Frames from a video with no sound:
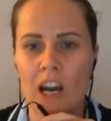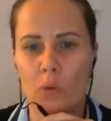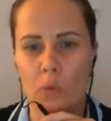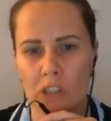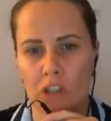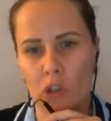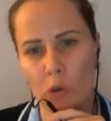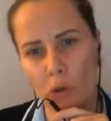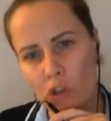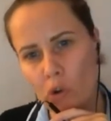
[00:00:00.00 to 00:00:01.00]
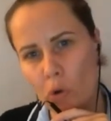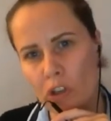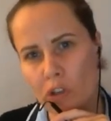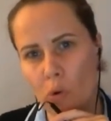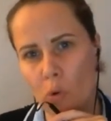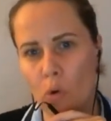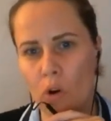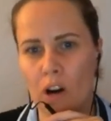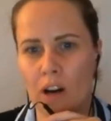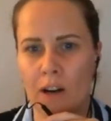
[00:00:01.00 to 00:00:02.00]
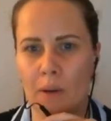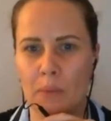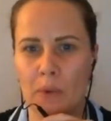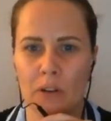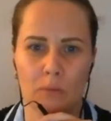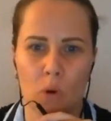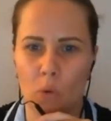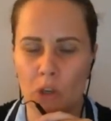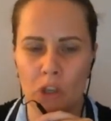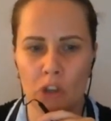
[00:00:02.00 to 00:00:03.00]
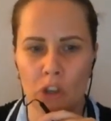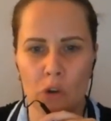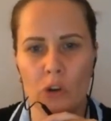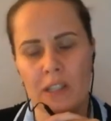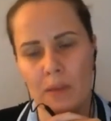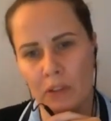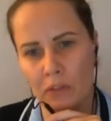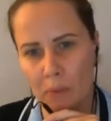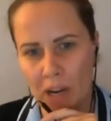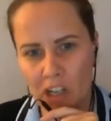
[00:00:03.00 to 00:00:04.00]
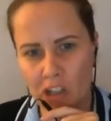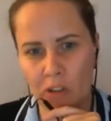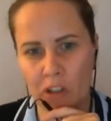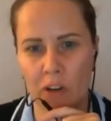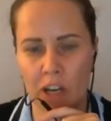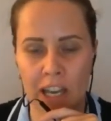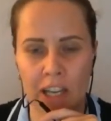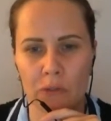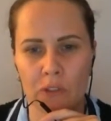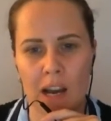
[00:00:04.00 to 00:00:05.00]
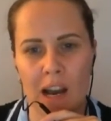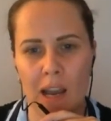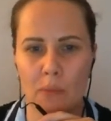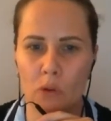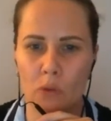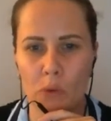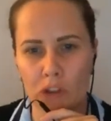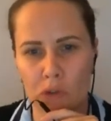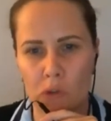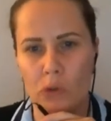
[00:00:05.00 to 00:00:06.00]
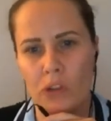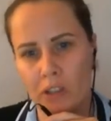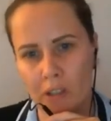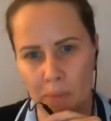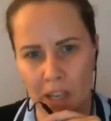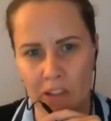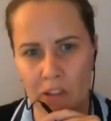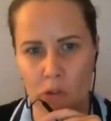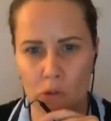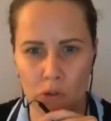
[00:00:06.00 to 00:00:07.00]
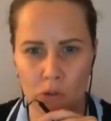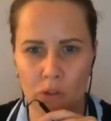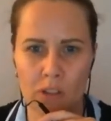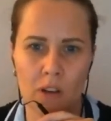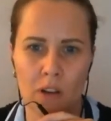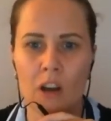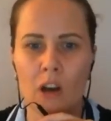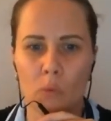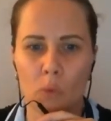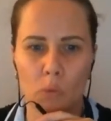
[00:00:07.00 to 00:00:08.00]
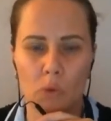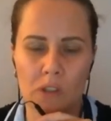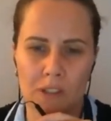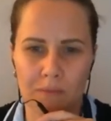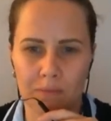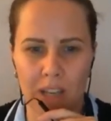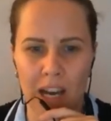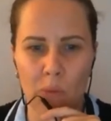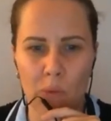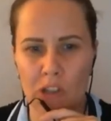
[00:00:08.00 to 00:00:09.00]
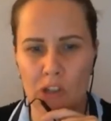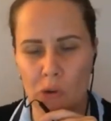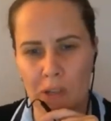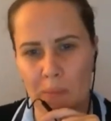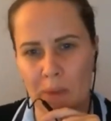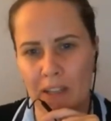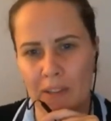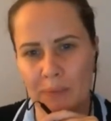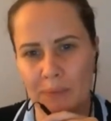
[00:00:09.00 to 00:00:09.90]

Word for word: Was it your choice, or you got some information ahead of time of which resources are better to choose? How was the choice made?